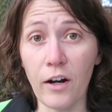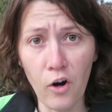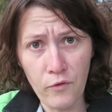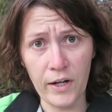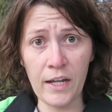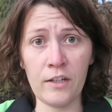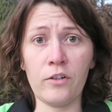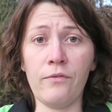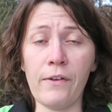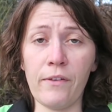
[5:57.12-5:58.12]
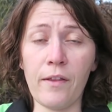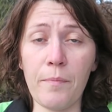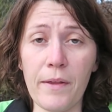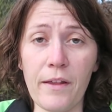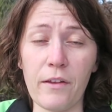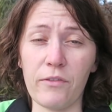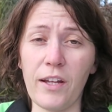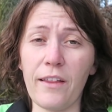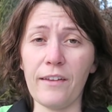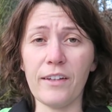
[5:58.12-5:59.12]
There are over 850 species of
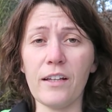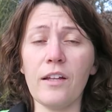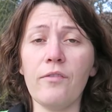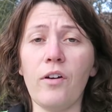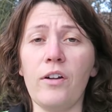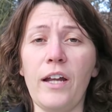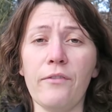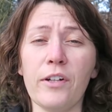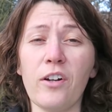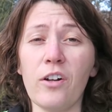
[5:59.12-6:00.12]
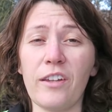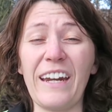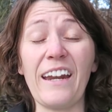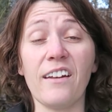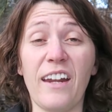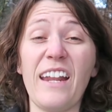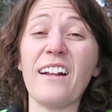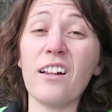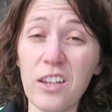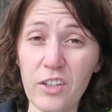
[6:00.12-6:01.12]
ticks, and they live on every continent,
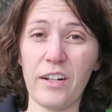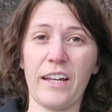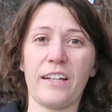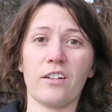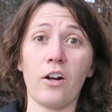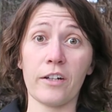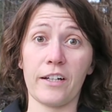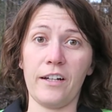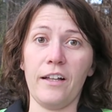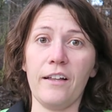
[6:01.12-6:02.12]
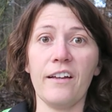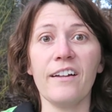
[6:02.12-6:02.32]
including Antarctica.